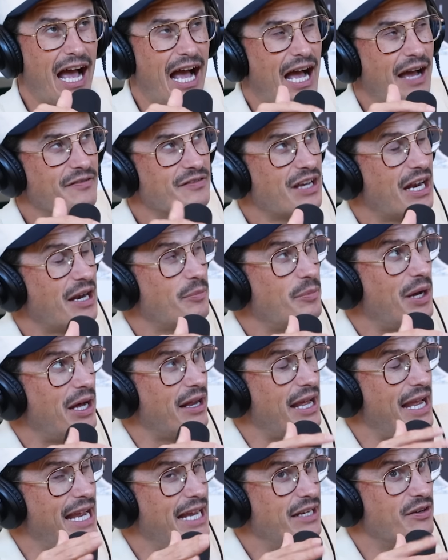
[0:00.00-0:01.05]
I've got
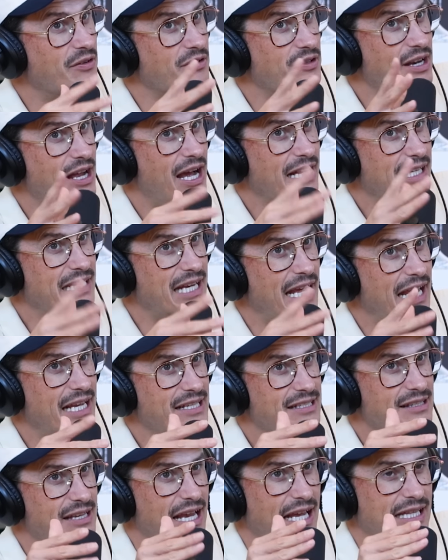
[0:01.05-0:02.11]
about eight or nine
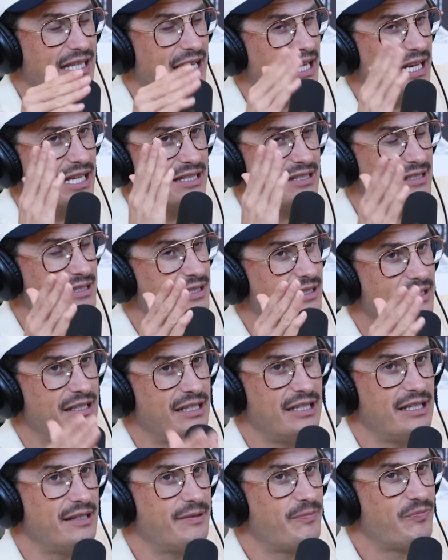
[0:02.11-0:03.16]
days, and then it's
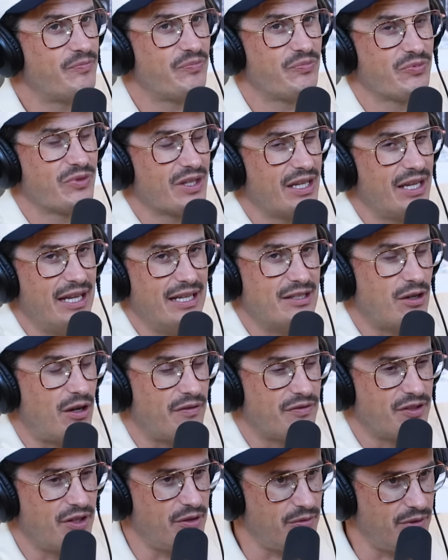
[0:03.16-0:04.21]
it's
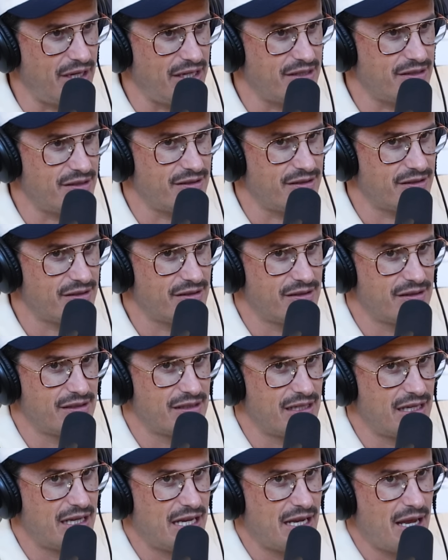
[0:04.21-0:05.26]
off to the races.
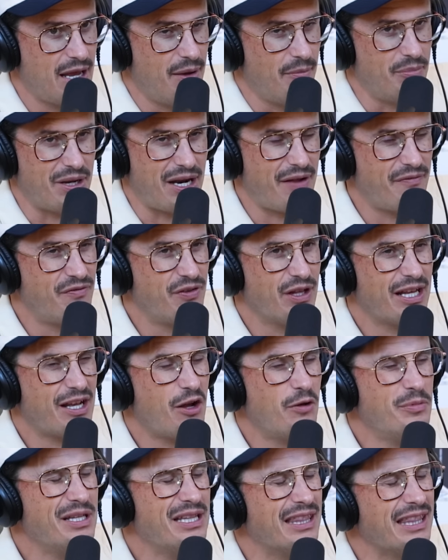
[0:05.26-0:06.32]
But I feel like
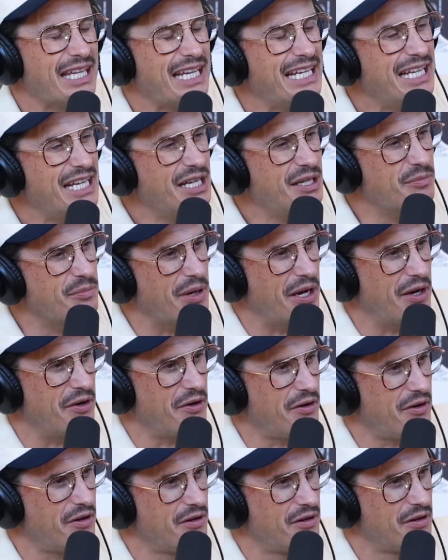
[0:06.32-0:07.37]
I'll be leading
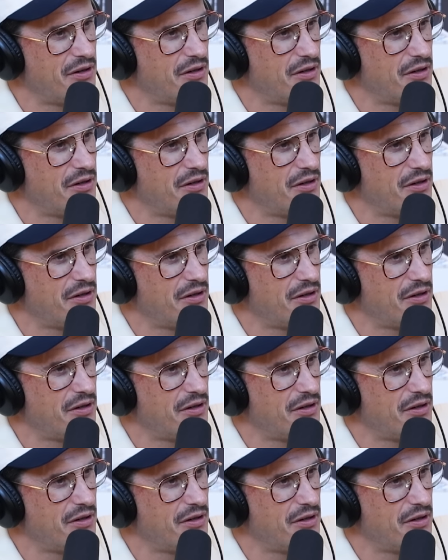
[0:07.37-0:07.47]
better.